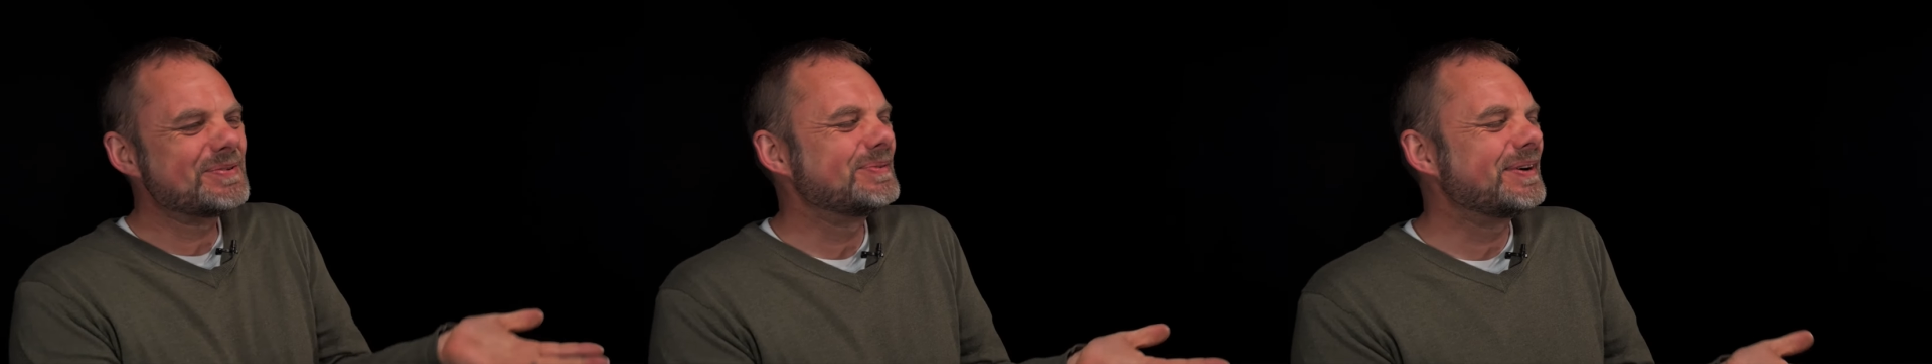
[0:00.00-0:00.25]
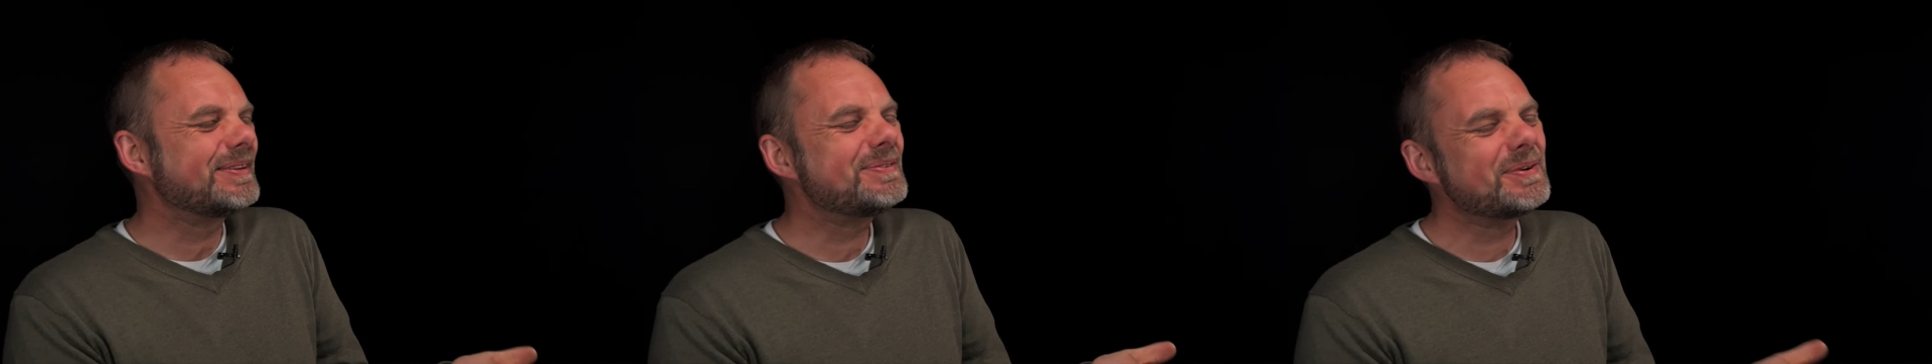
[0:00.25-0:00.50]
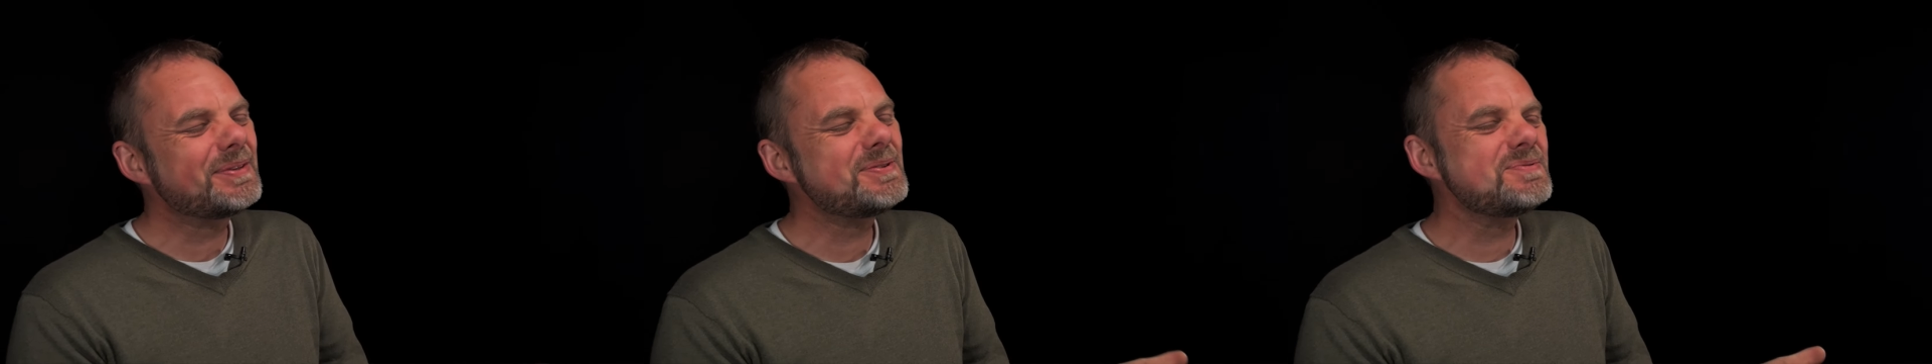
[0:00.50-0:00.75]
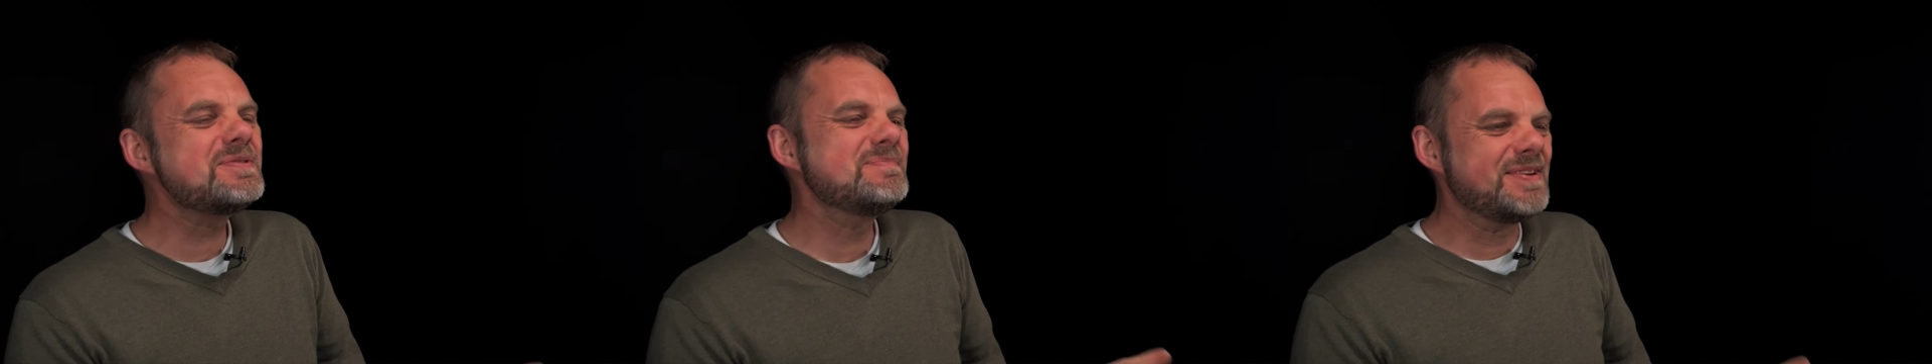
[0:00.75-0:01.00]
what do
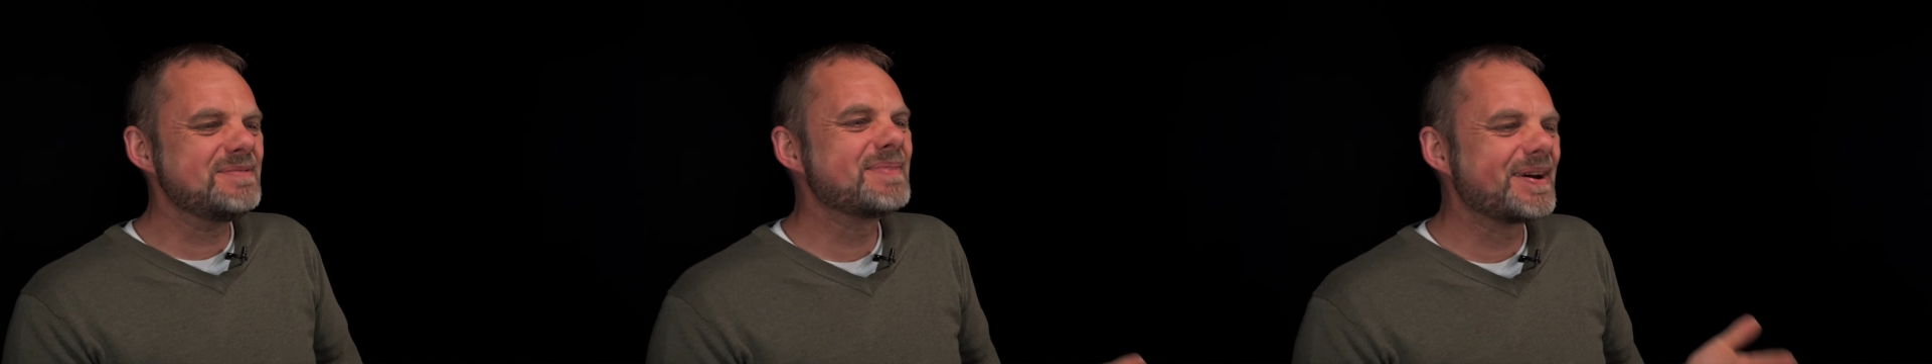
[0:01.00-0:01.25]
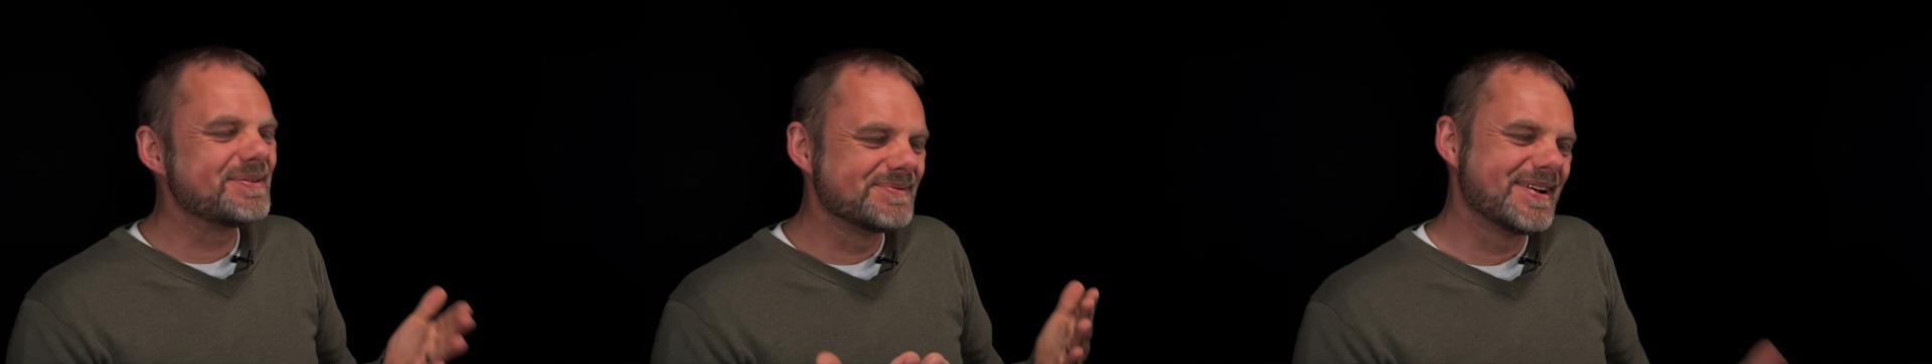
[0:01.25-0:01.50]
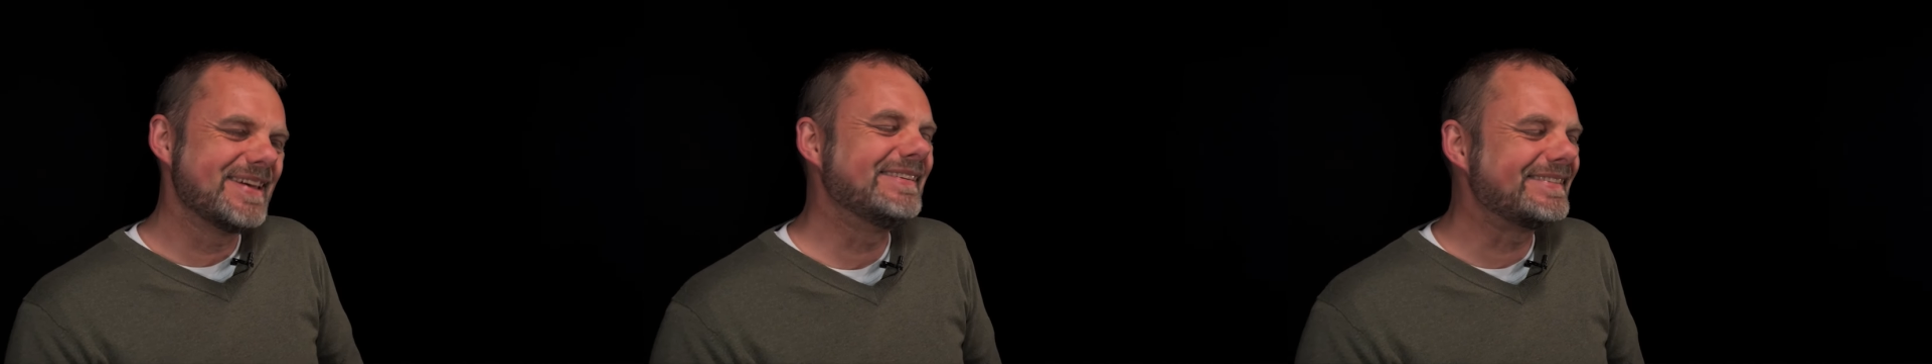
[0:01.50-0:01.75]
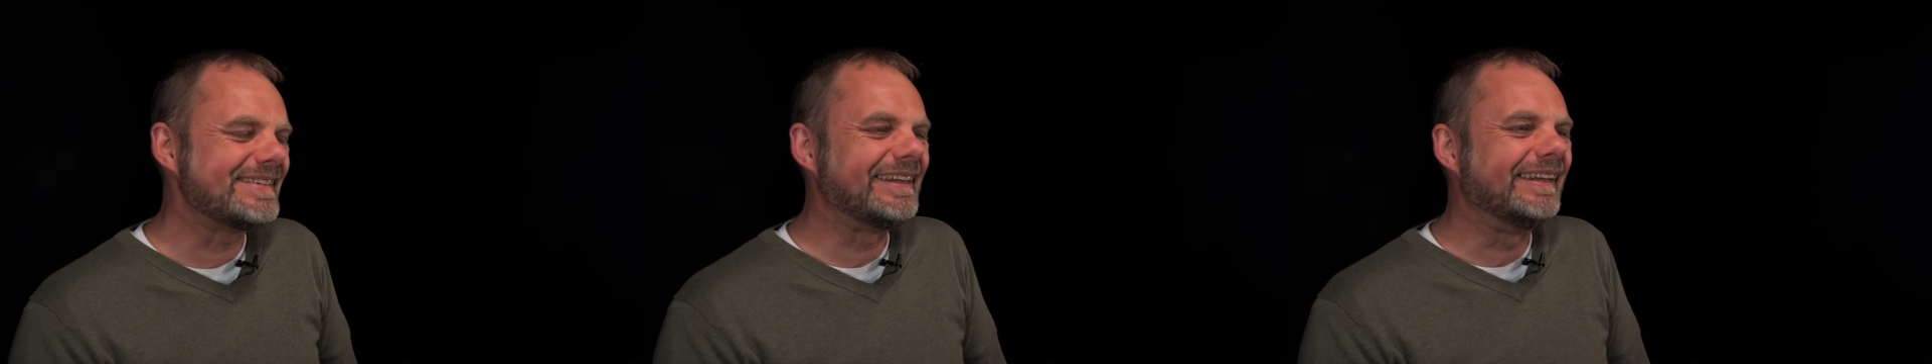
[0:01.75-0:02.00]
we mean by
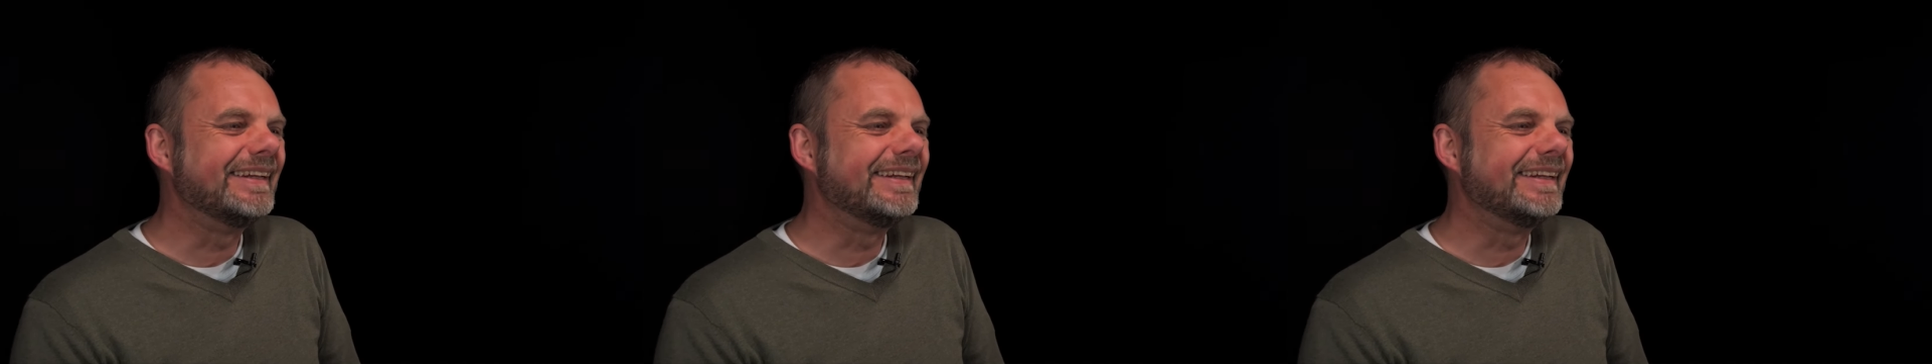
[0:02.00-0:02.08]
RACI?